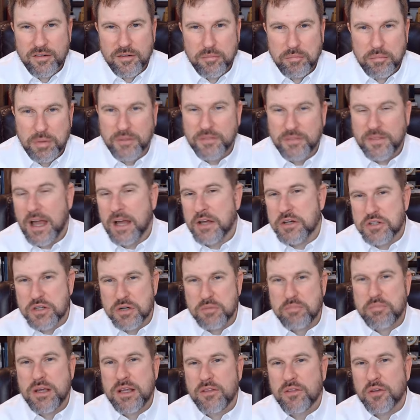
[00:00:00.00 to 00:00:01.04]
But that
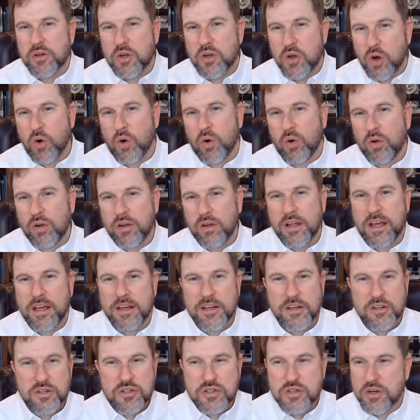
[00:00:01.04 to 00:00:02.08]
should be the goal, and
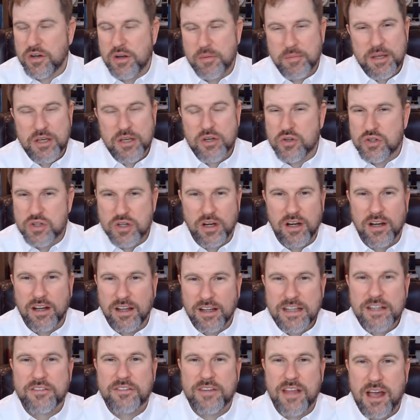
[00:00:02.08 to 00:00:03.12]
it should, I mean, you should at
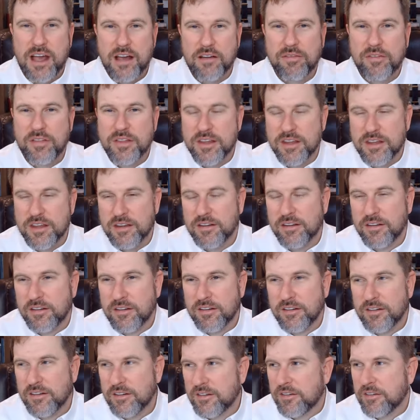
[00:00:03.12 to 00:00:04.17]
least have the
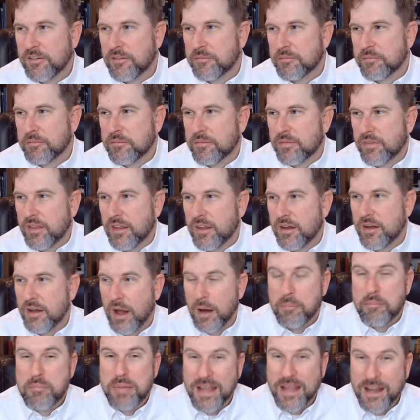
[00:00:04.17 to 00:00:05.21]

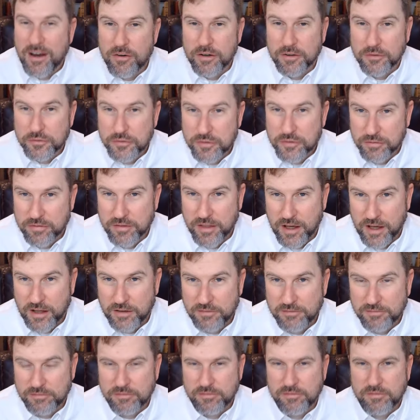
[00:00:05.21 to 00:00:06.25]
appearance of that.
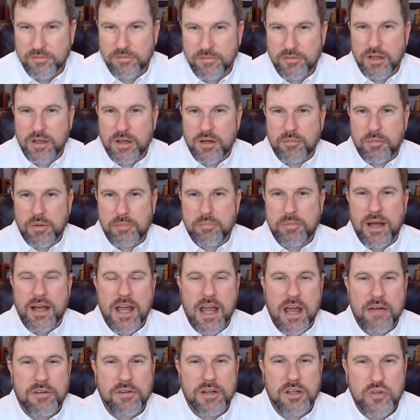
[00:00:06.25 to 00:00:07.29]
But by
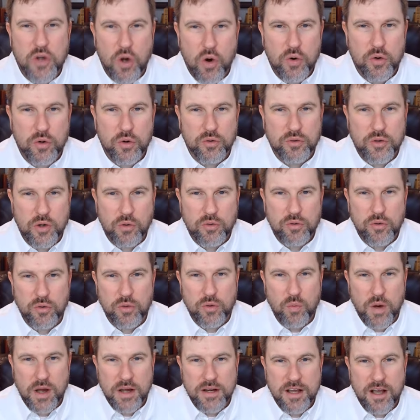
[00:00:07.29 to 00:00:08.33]
having donors go through
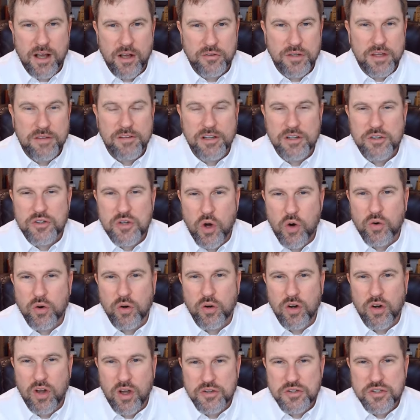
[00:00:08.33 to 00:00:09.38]
the White House, even
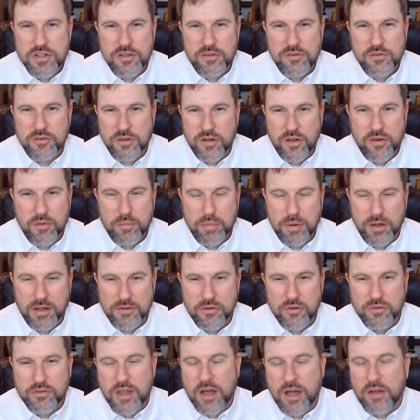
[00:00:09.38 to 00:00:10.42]
donor luncheons and other
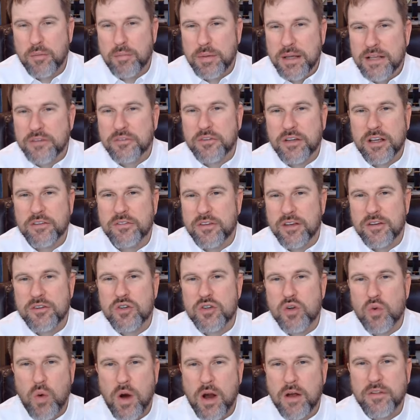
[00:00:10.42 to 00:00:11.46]
places. Now, the piece gets
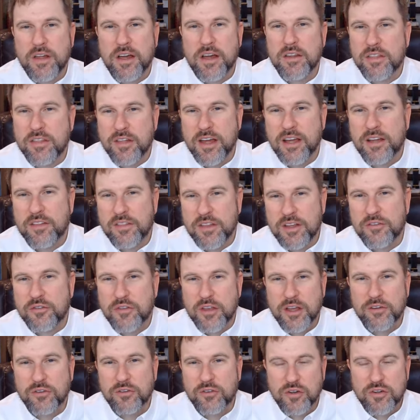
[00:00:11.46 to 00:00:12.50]
into where they think these
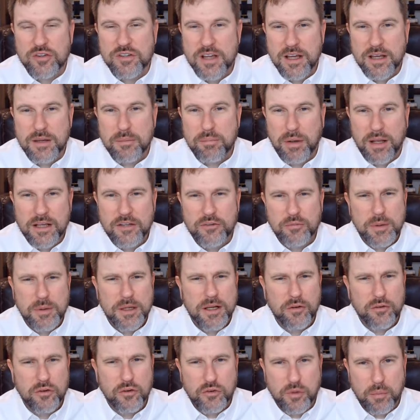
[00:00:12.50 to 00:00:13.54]
things could take place
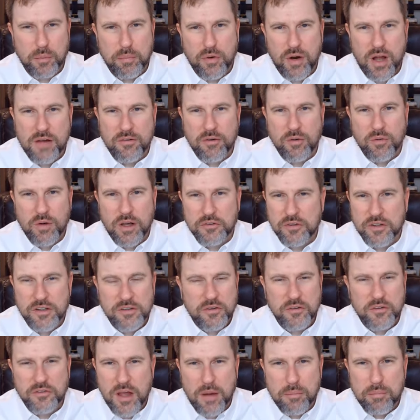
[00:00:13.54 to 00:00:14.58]
because it's a private residence.
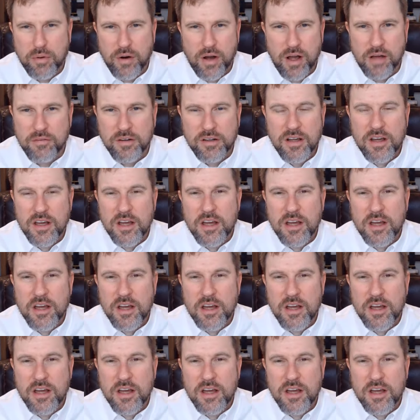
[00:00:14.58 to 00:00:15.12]
It's not private.